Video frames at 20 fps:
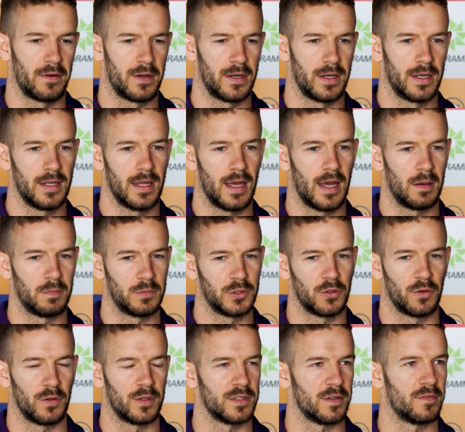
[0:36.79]
and I'm
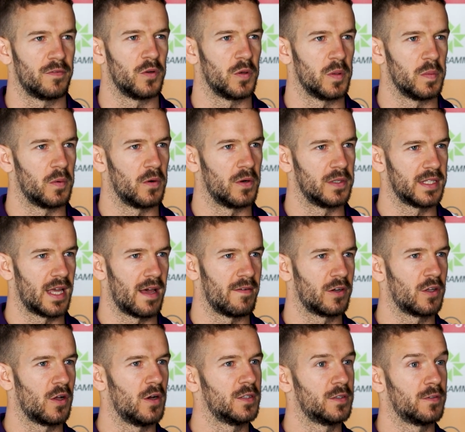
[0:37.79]
sure there's a few of the boys that have
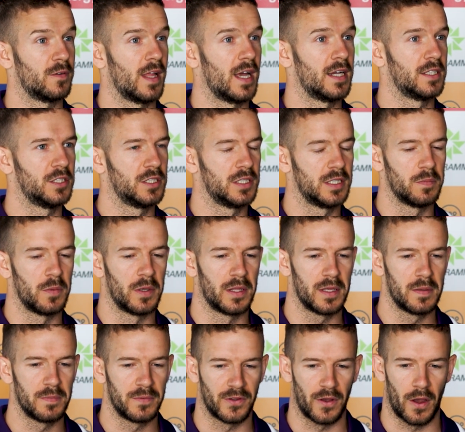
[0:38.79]
a closer relationship with
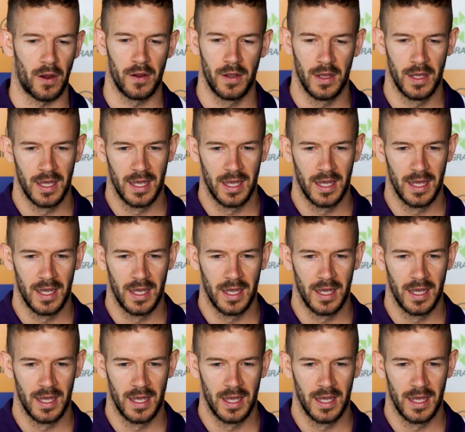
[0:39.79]
him. So,